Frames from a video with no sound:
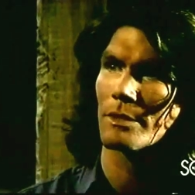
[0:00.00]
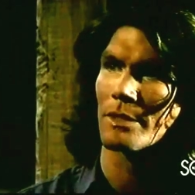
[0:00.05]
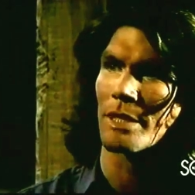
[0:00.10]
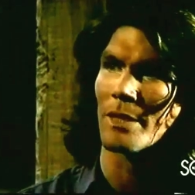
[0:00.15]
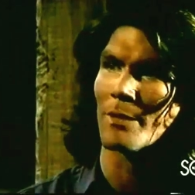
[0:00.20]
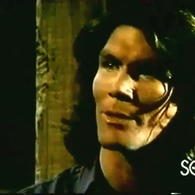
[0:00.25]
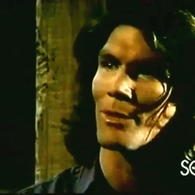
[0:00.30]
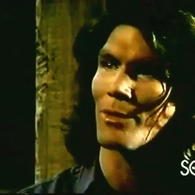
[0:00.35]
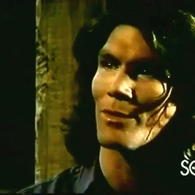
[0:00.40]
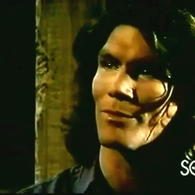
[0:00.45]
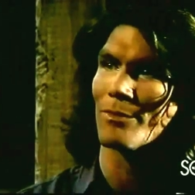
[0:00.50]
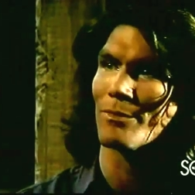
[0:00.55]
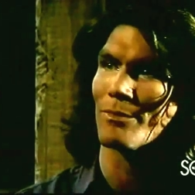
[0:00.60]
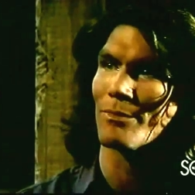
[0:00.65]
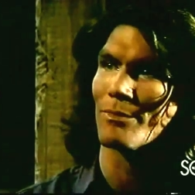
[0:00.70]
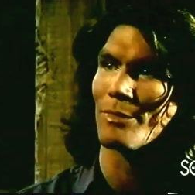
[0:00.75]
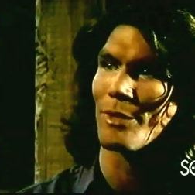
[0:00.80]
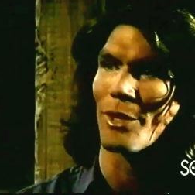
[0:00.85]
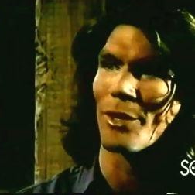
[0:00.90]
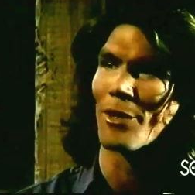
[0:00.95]
Same
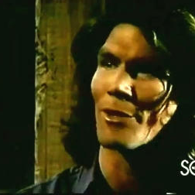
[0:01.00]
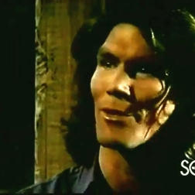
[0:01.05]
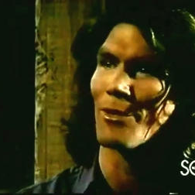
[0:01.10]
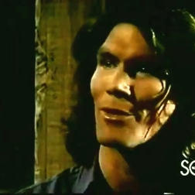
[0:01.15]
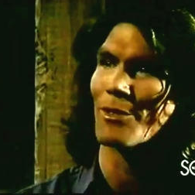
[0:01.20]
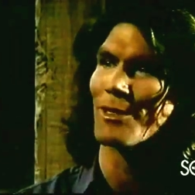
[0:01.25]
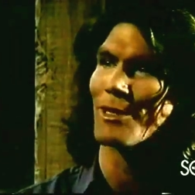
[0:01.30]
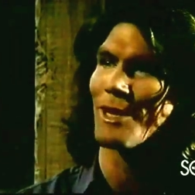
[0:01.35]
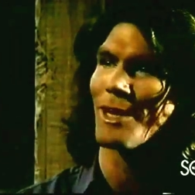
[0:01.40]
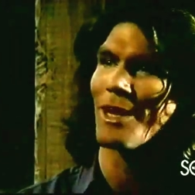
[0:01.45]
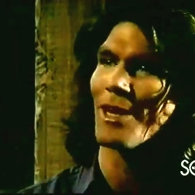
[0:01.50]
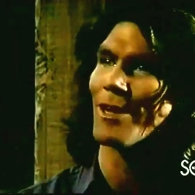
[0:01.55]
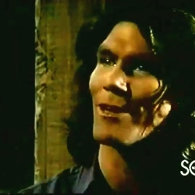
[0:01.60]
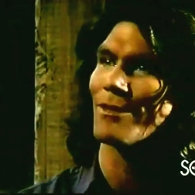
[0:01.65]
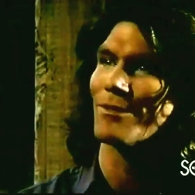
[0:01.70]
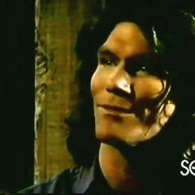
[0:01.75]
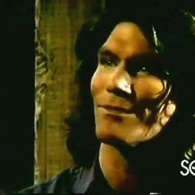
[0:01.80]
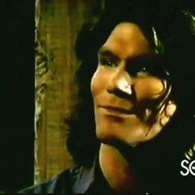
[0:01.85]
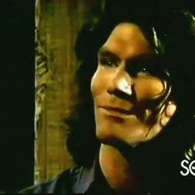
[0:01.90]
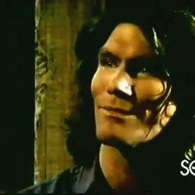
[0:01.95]
old paranoid
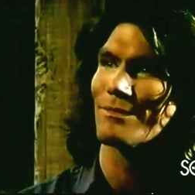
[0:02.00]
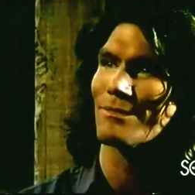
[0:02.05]
Cal.